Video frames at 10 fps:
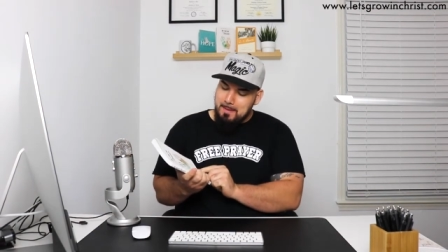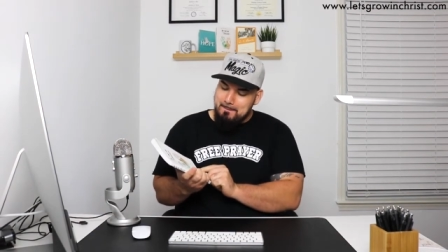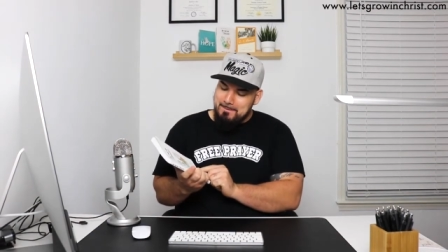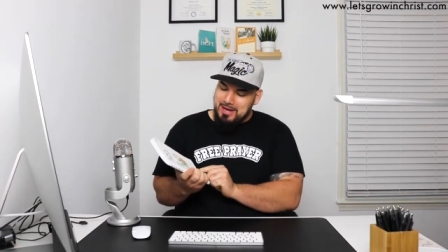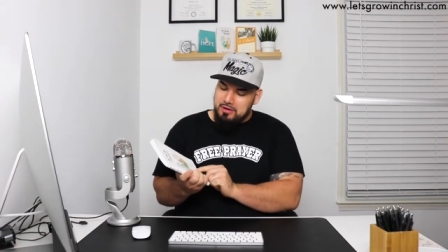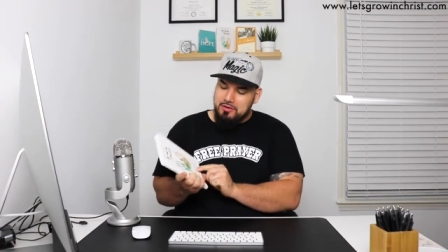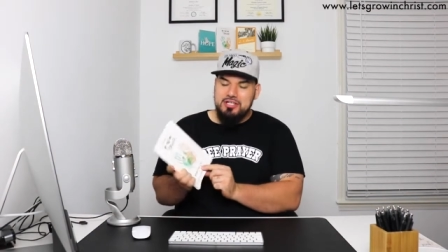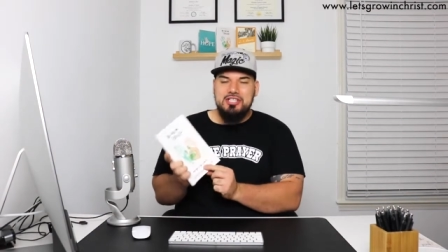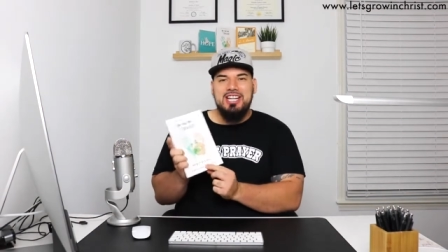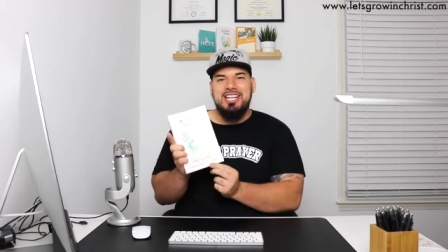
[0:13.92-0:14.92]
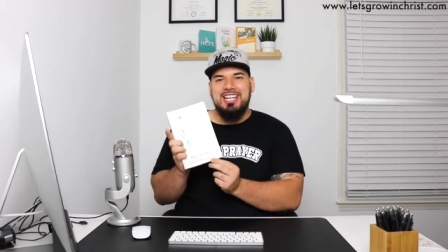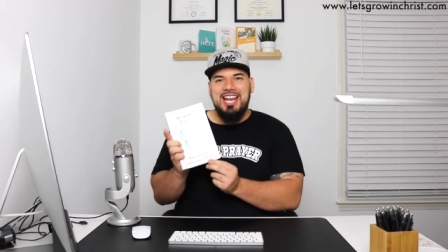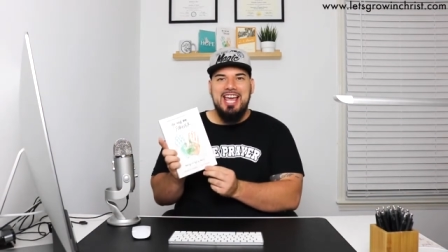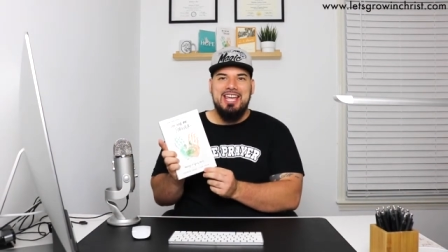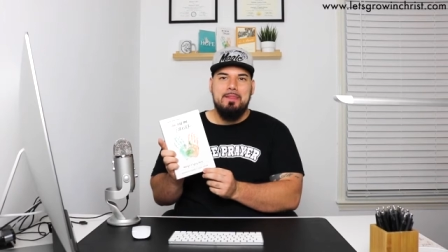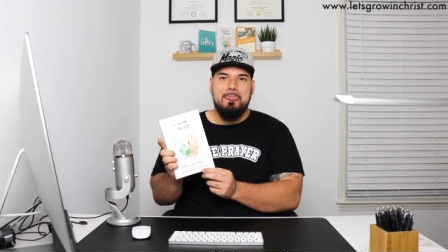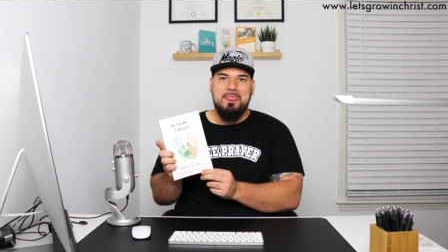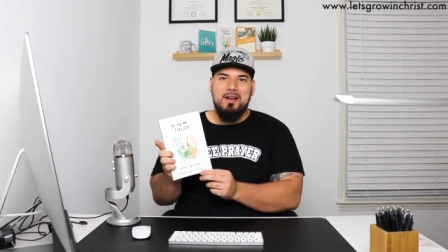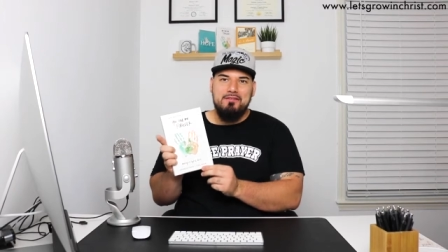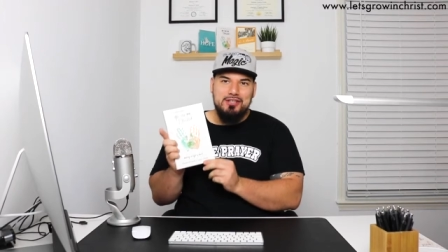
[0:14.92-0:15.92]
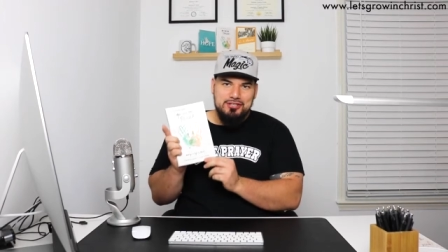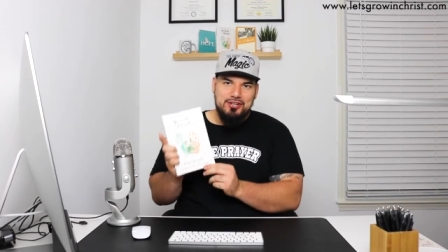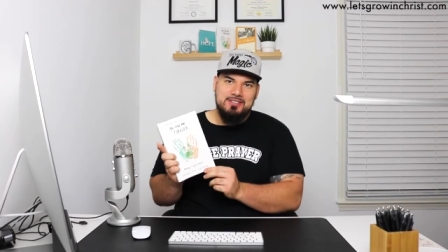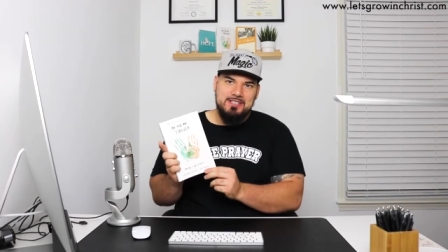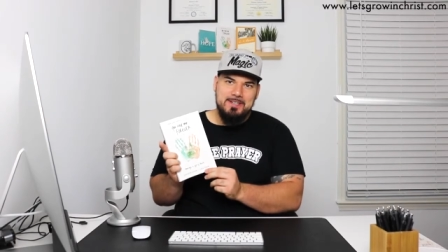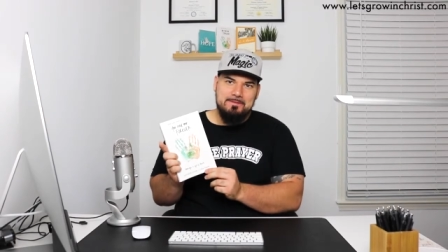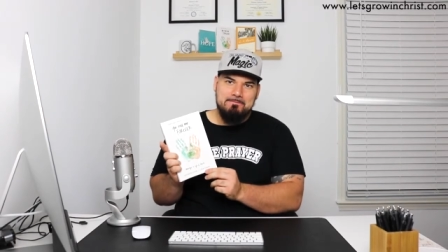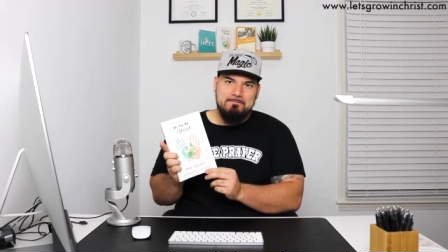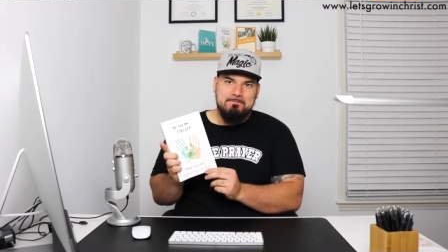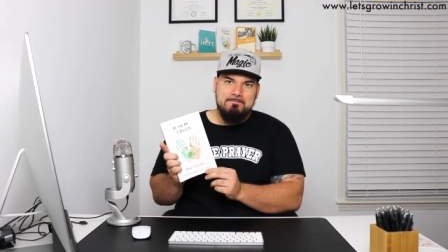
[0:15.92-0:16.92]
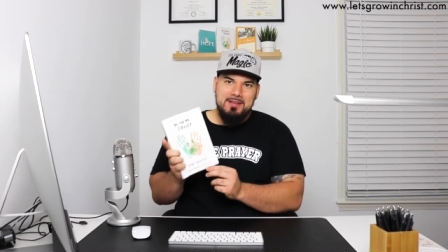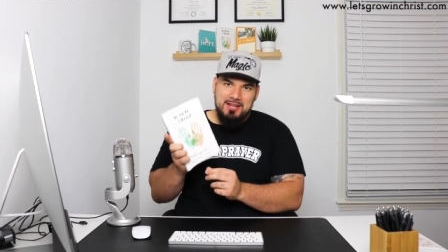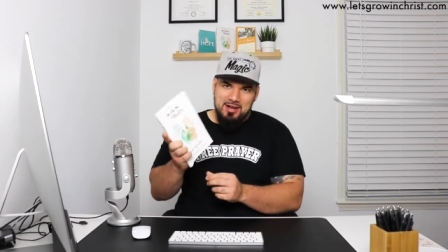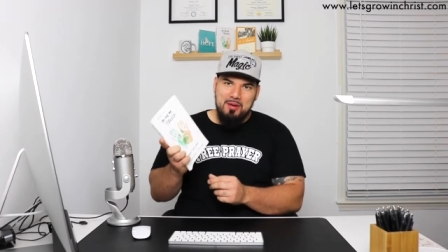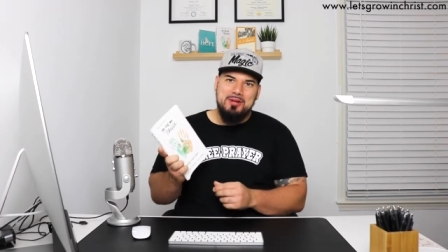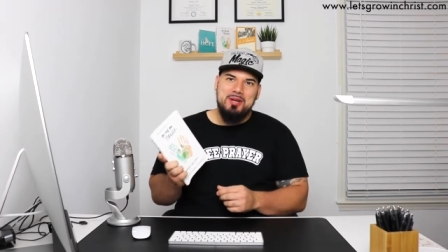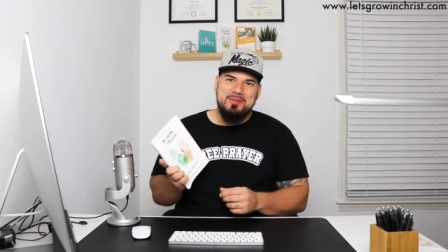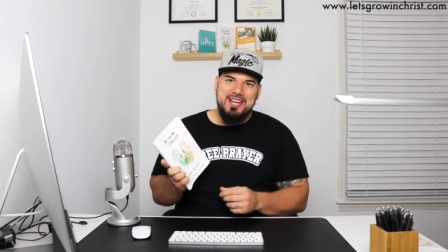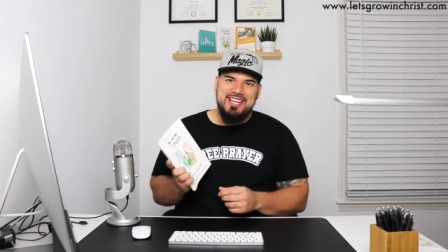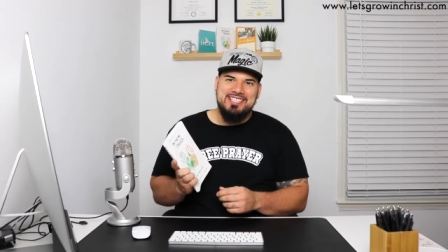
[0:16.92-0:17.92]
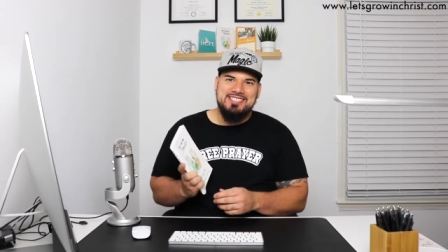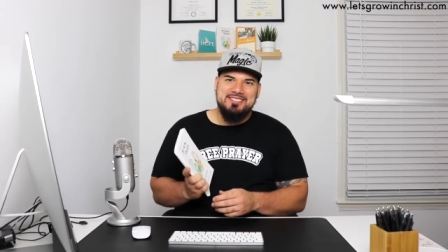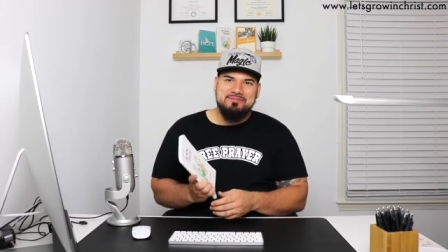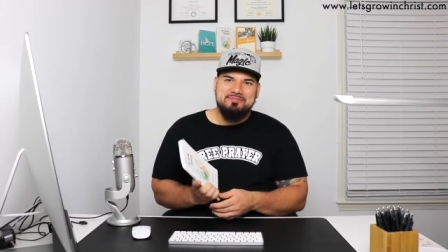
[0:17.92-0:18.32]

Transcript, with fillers: Marriage in Light of Eternity. Coming up next.